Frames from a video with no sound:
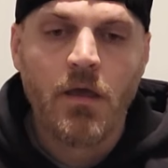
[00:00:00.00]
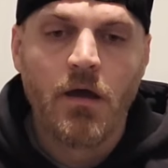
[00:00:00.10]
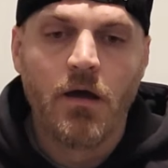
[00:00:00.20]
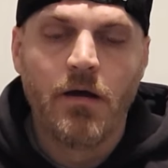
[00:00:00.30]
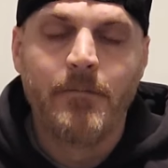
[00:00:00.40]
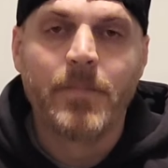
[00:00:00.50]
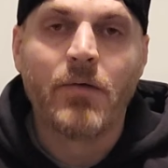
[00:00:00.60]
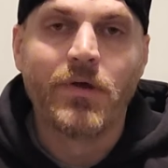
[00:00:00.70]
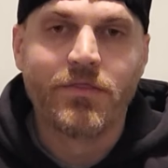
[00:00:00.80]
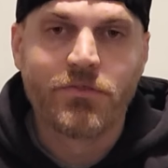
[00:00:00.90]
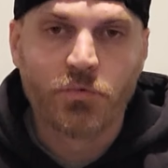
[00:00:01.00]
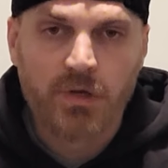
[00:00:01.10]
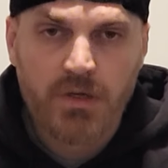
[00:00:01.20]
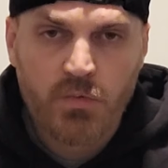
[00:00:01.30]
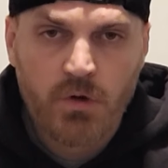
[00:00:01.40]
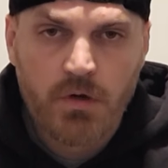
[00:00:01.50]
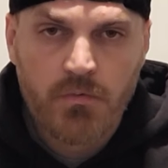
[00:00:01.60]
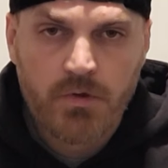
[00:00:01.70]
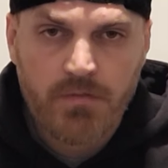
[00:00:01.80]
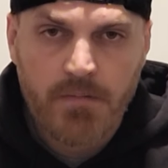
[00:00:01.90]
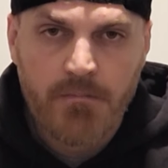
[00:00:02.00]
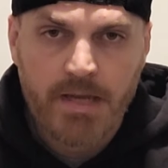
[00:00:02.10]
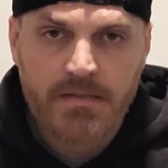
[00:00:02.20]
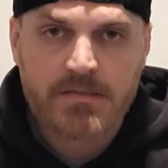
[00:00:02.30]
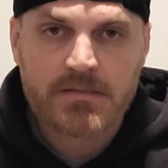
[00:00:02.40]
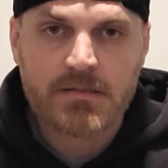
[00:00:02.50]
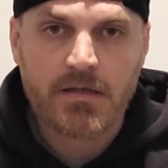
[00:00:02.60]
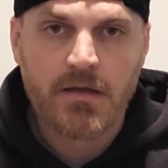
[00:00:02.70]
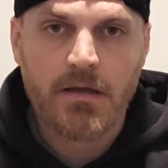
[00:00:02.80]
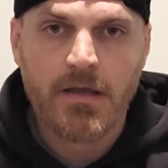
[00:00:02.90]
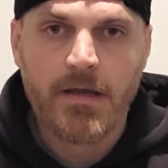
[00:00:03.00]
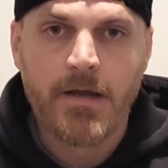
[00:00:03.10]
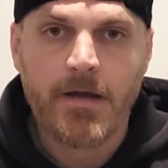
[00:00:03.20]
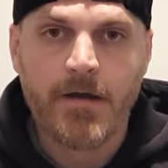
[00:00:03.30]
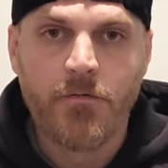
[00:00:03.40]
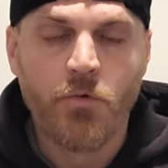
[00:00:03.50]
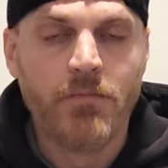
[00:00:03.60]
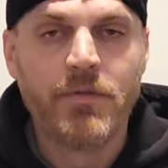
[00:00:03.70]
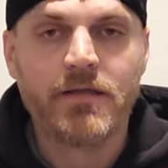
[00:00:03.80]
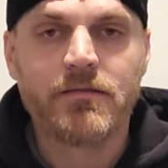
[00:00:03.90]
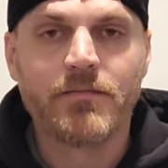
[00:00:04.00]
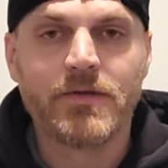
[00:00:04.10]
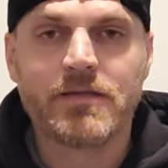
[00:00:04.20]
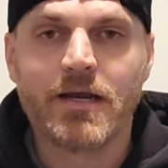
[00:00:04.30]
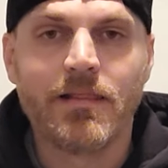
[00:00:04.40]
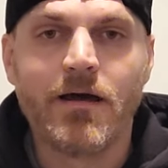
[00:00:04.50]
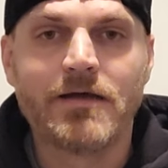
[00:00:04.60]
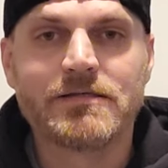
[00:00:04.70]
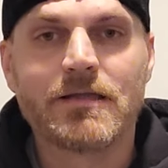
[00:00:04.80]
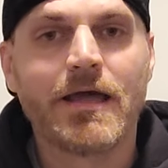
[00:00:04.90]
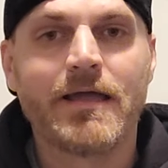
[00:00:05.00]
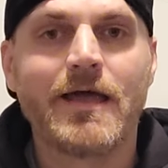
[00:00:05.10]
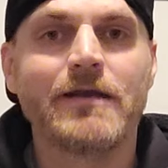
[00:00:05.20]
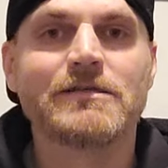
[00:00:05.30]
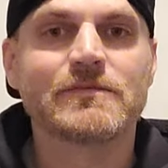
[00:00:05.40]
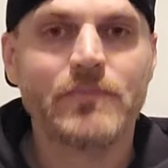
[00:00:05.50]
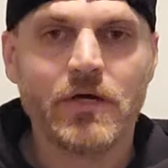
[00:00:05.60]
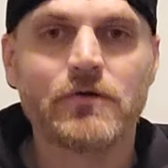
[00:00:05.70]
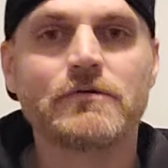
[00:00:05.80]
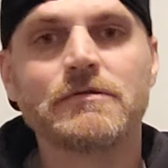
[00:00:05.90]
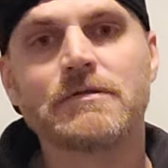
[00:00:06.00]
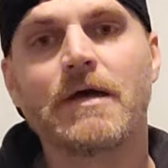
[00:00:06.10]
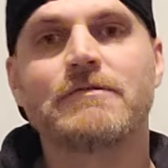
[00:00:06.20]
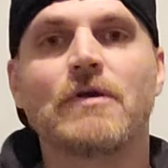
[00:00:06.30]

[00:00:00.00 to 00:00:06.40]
Um, I went 3 and 1 with my bets and uh, one bet, the bet that I lost, the guy got exposed. I was